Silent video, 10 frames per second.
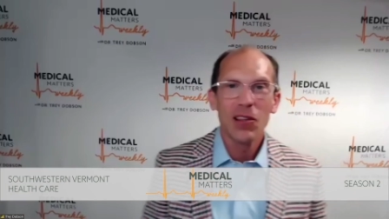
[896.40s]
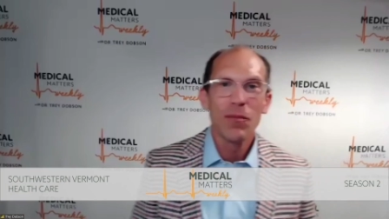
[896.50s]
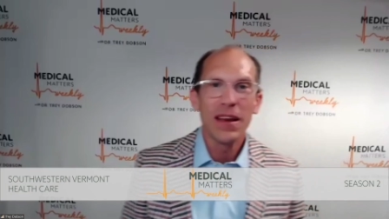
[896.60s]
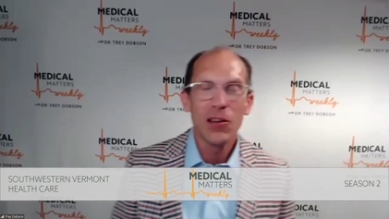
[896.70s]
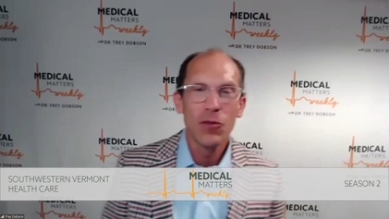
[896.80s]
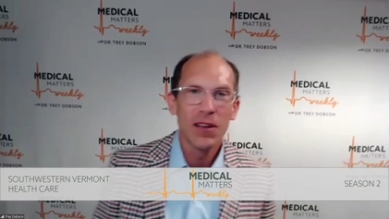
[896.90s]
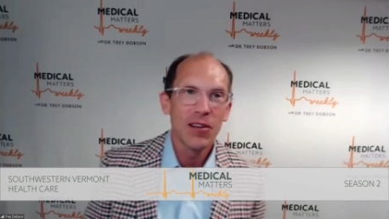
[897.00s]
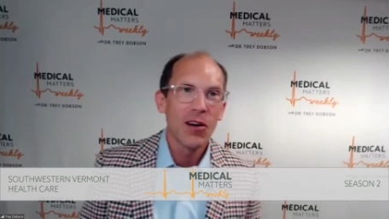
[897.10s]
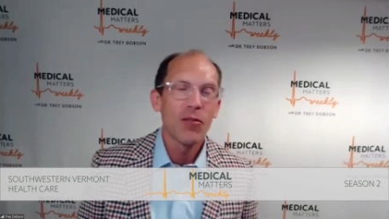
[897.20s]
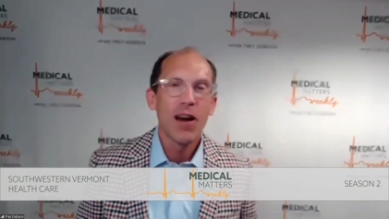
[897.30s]
I just mean you
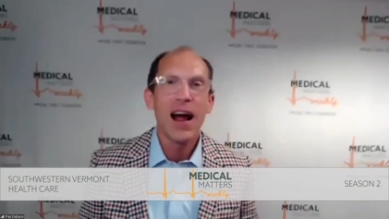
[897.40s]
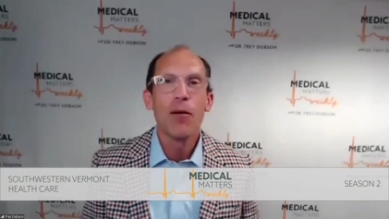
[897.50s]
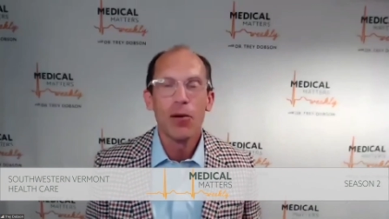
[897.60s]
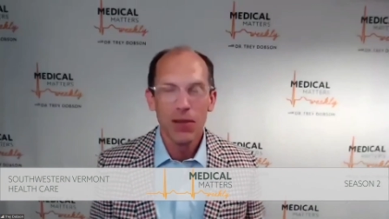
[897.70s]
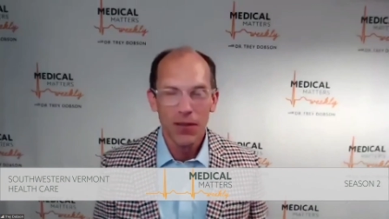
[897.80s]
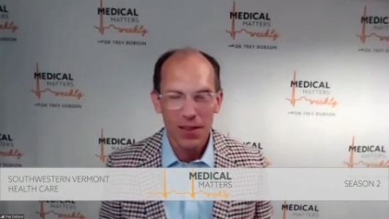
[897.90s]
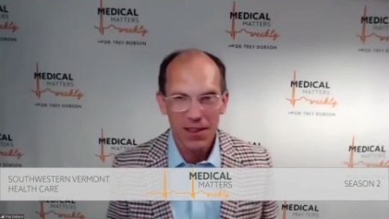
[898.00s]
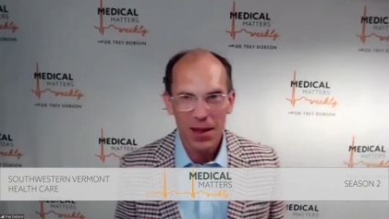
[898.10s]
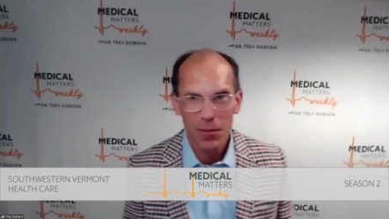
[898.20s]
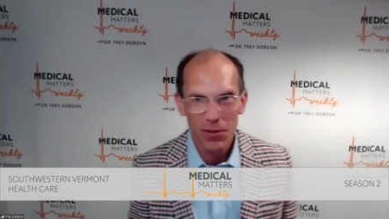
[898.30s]
could talk for hours on
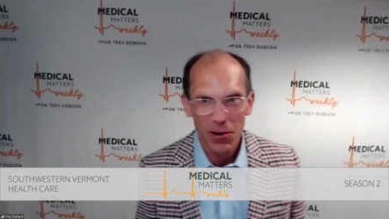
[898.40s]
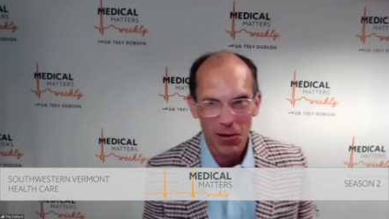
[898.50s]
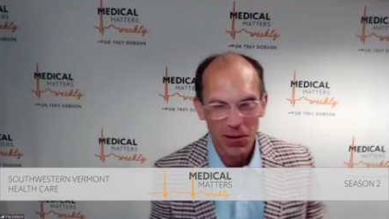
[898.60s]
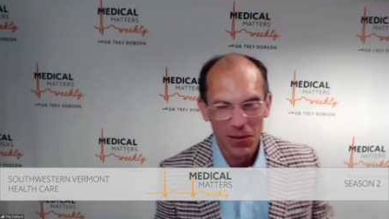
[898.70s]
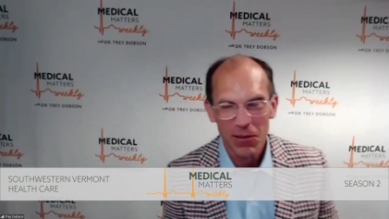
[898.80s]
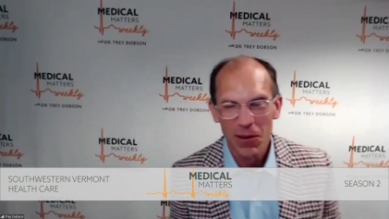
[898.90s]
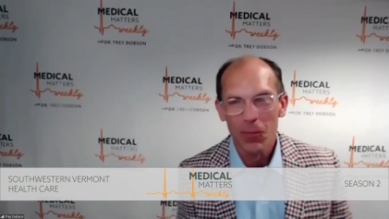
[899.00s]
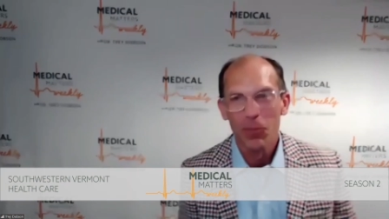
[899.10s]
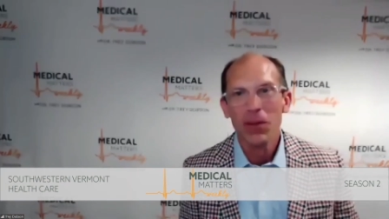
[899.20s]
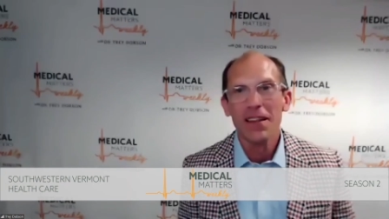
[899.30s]
this, I am certain.
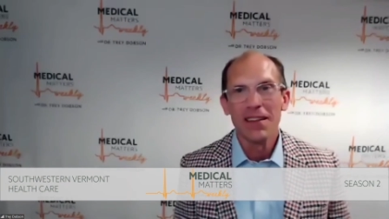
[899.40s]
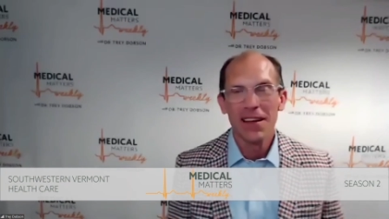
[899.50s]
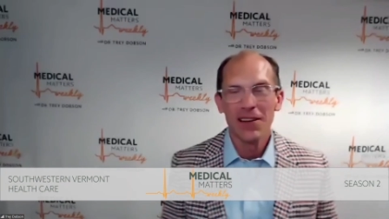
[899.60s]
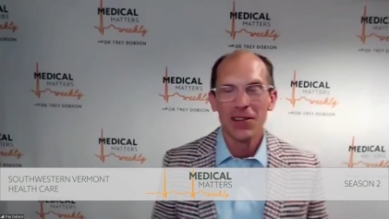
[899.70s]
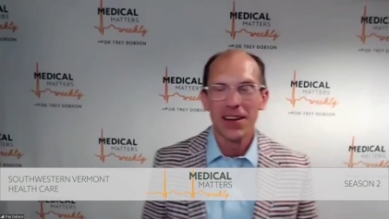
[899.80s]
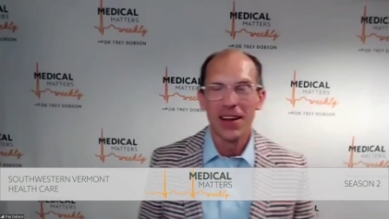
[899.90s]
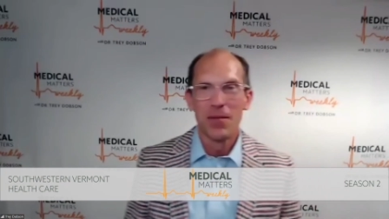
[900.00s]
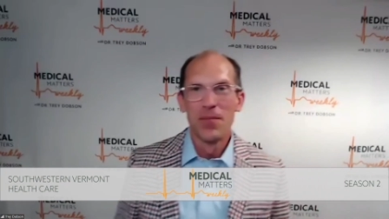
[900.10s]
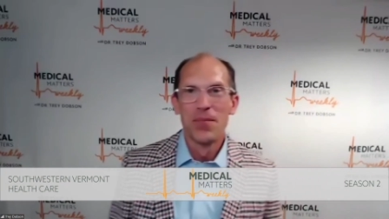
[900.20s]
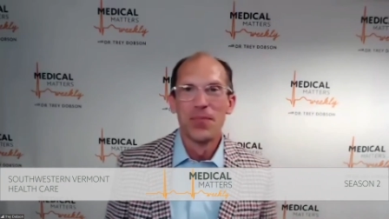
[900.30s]
So please take your
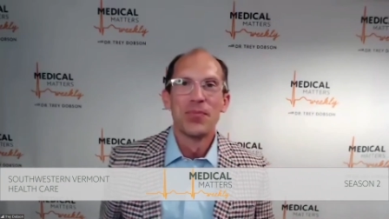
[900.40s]
time